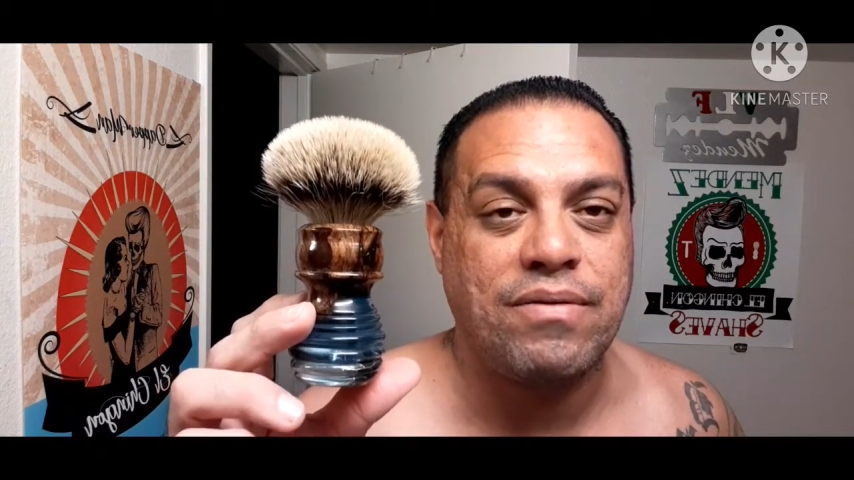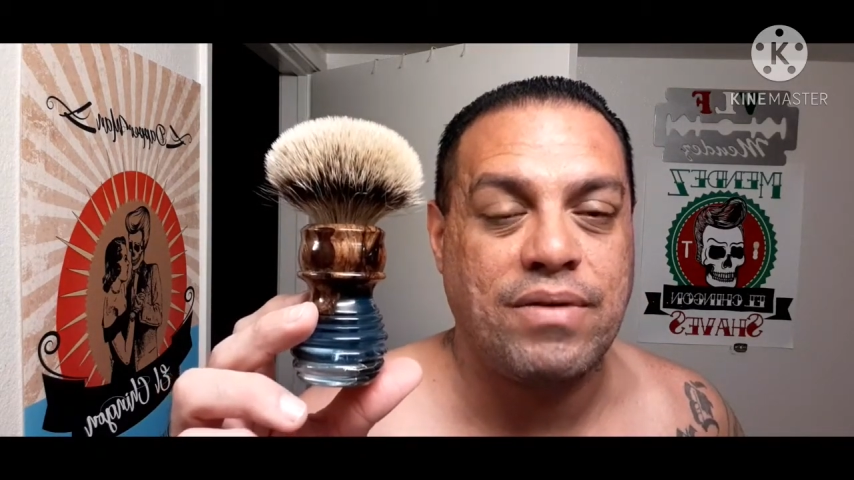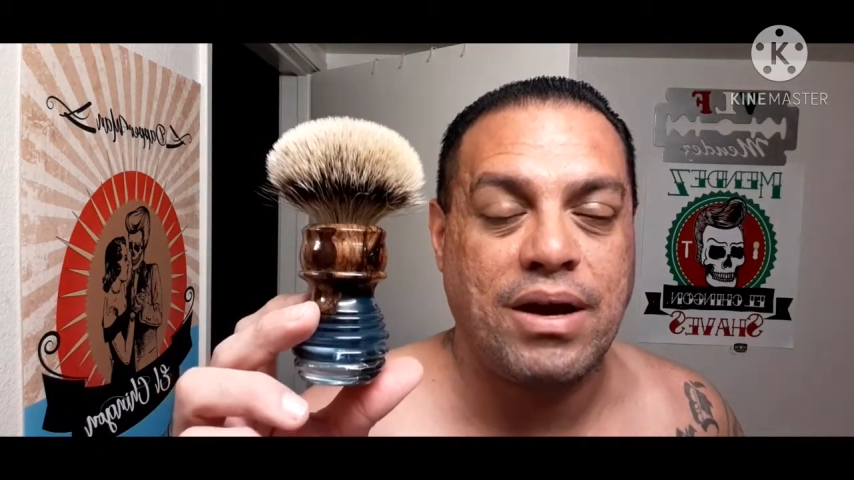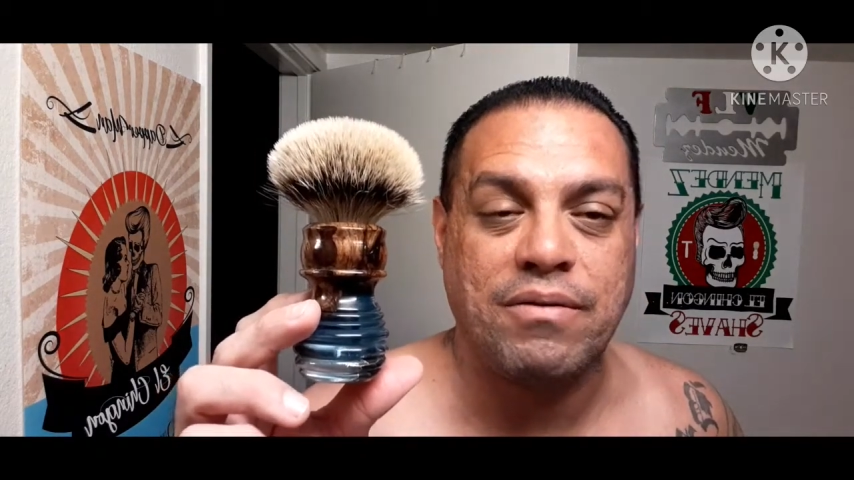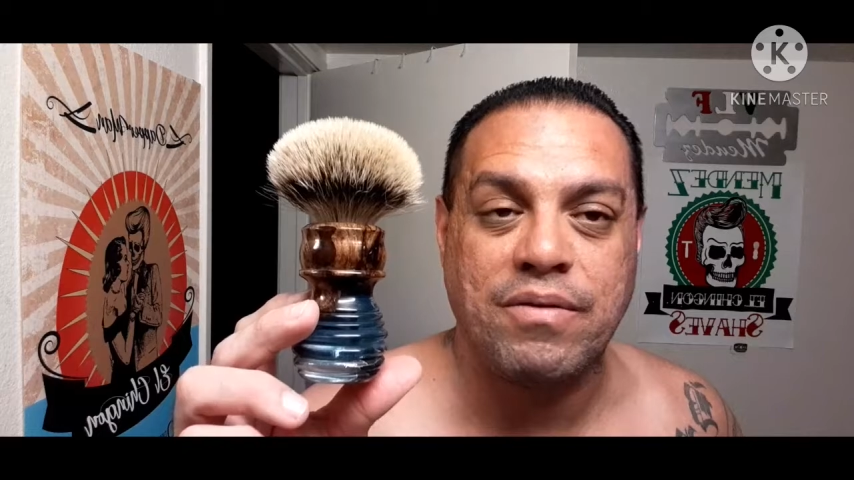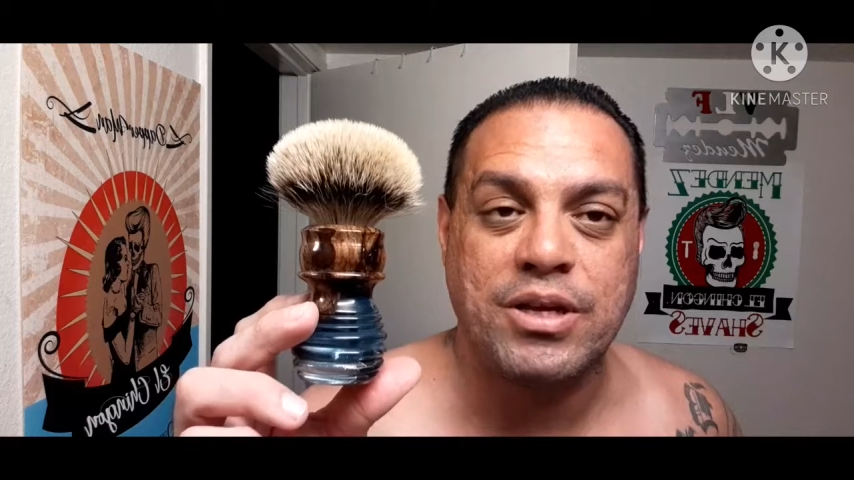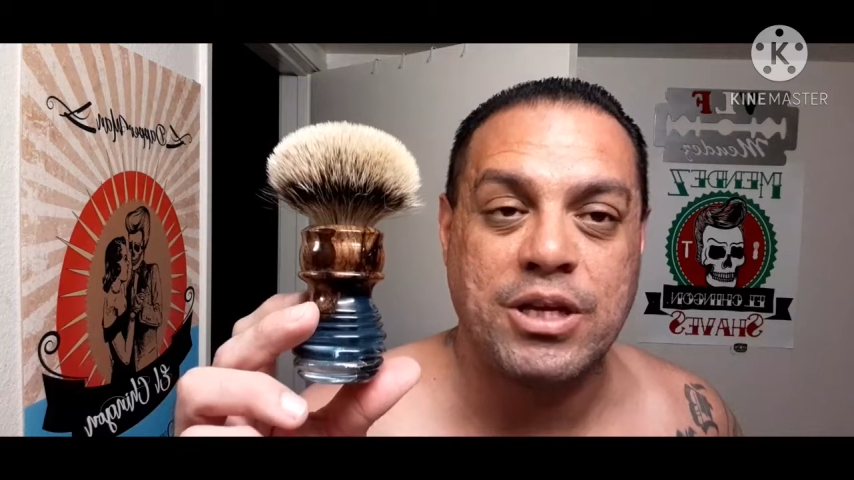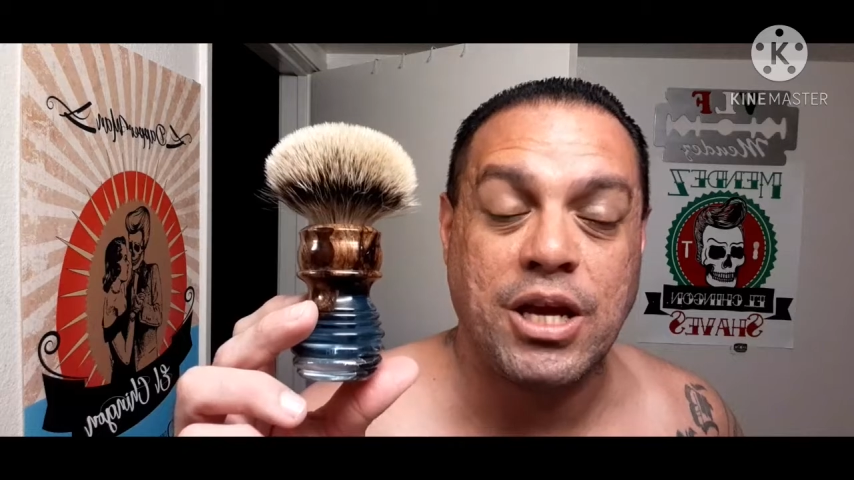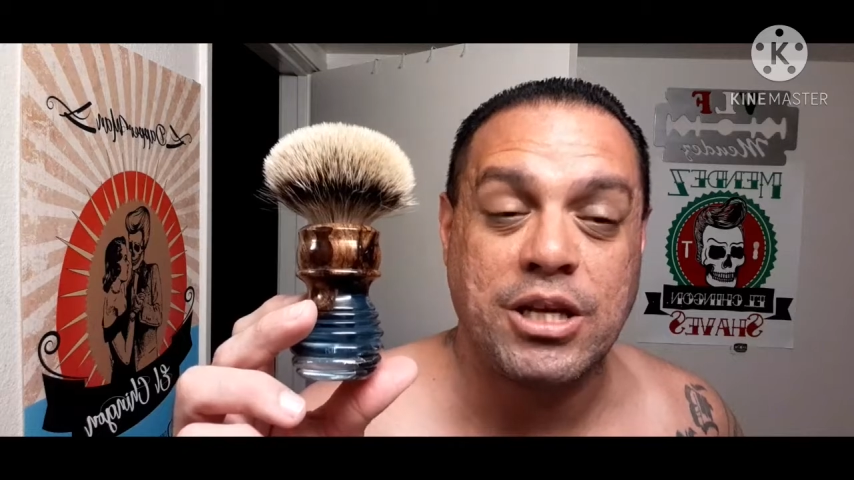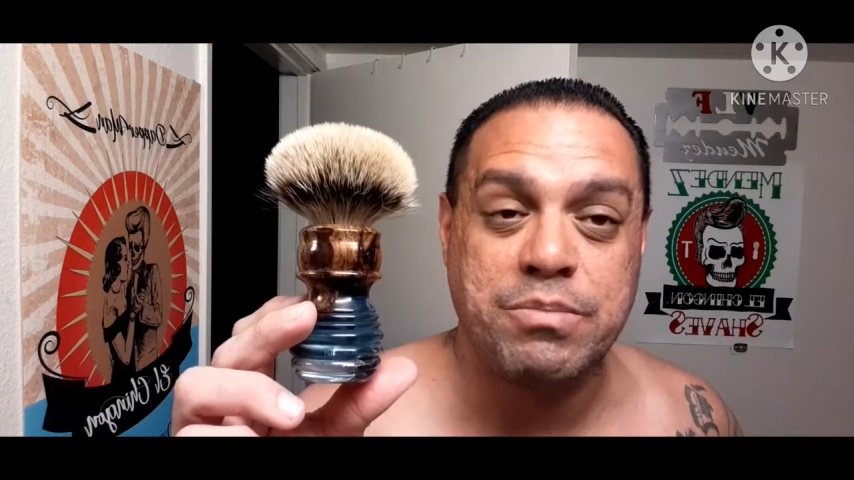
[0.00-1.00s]
I've
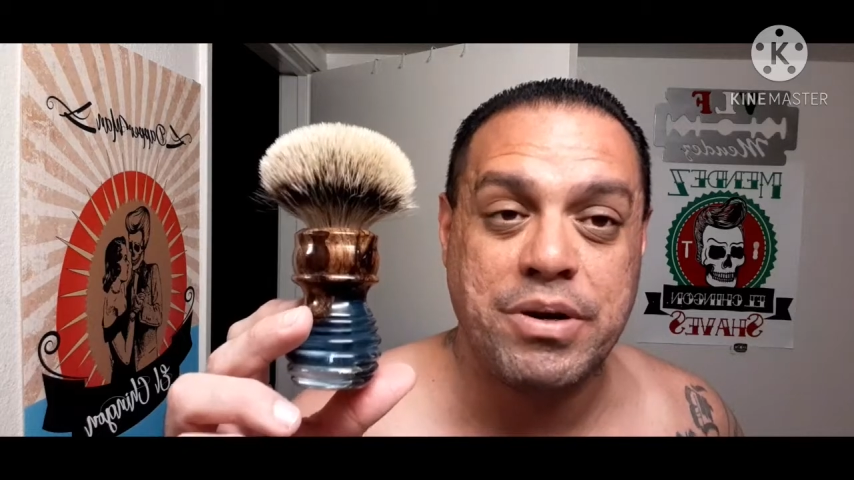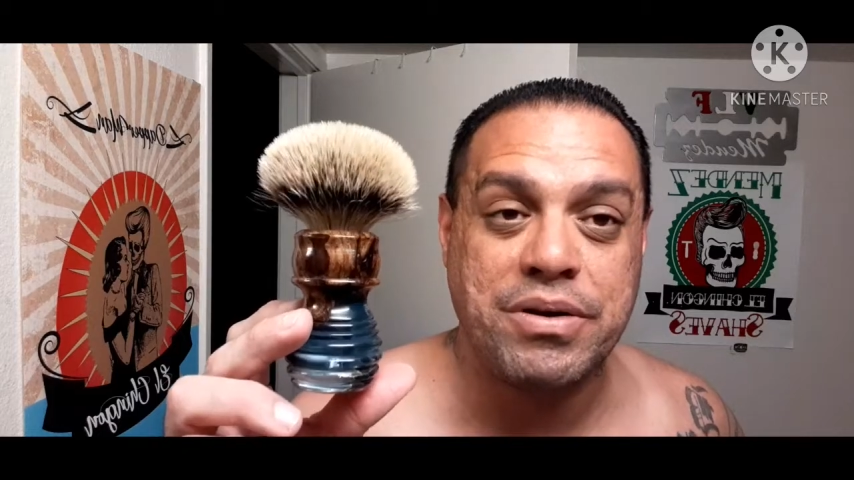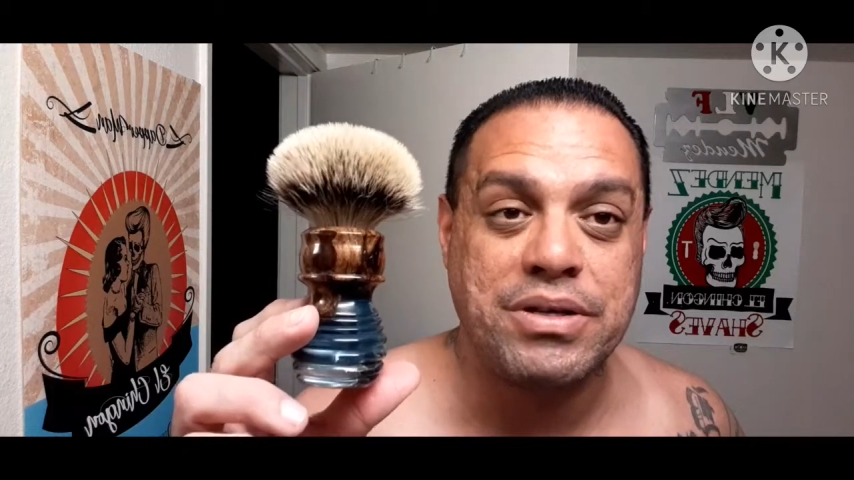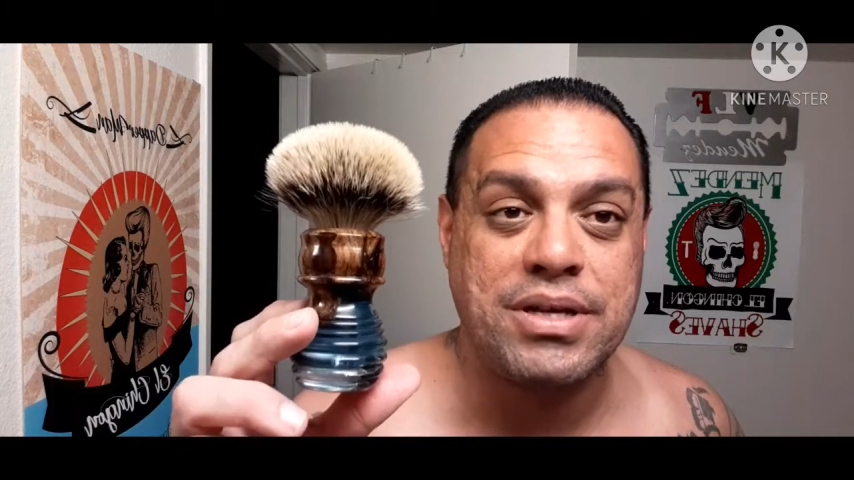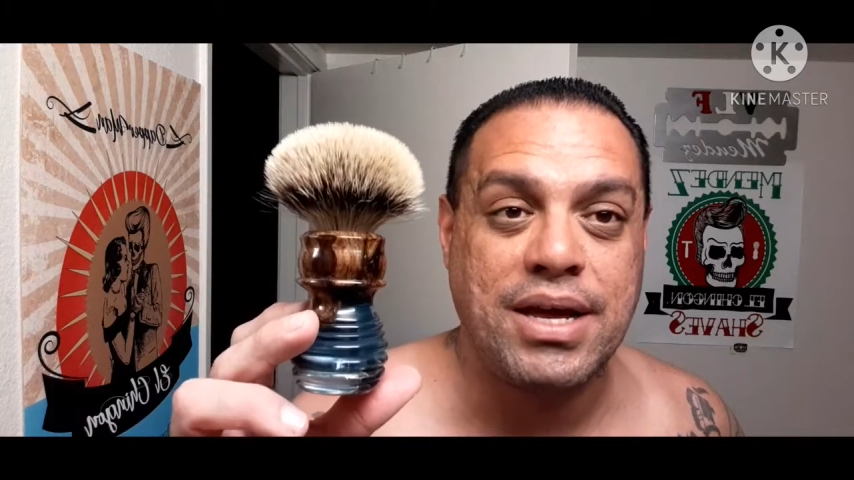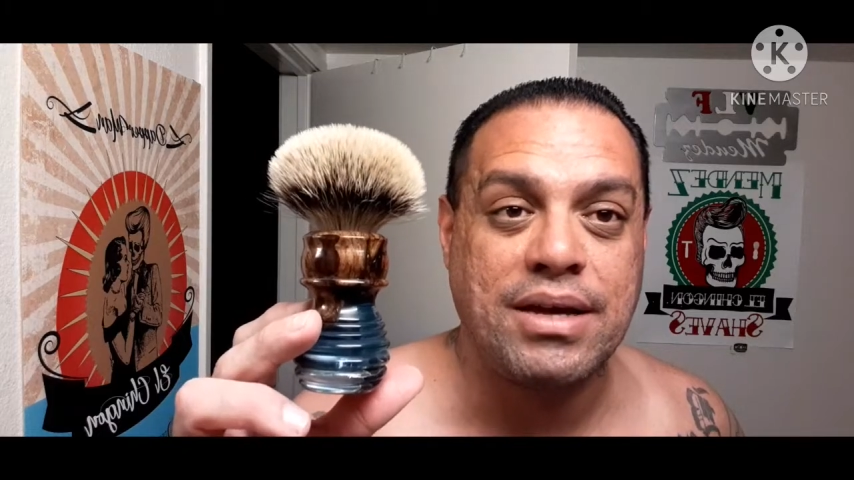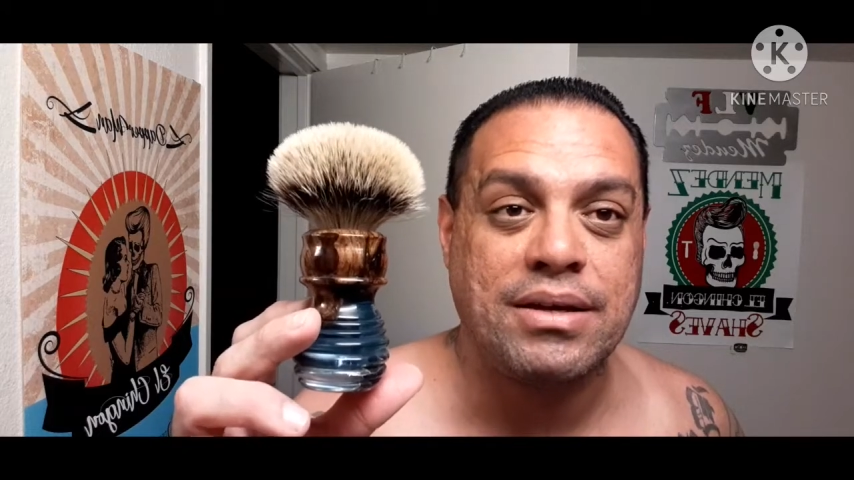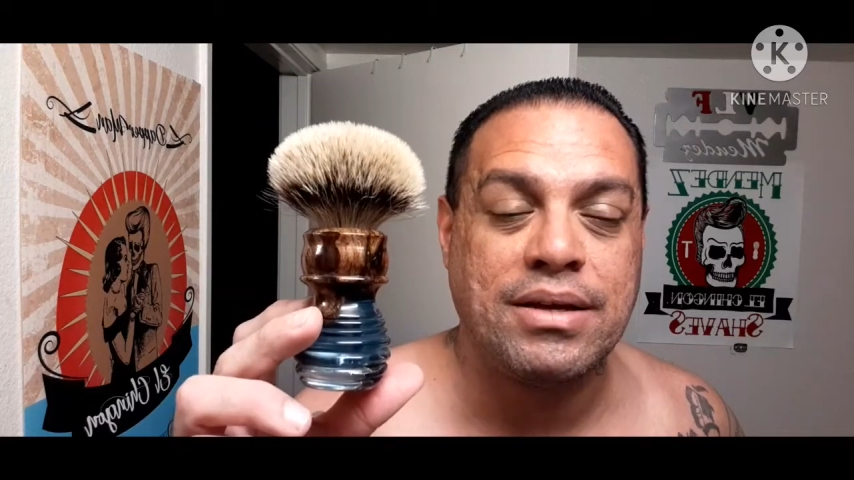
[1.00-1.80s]
experienced that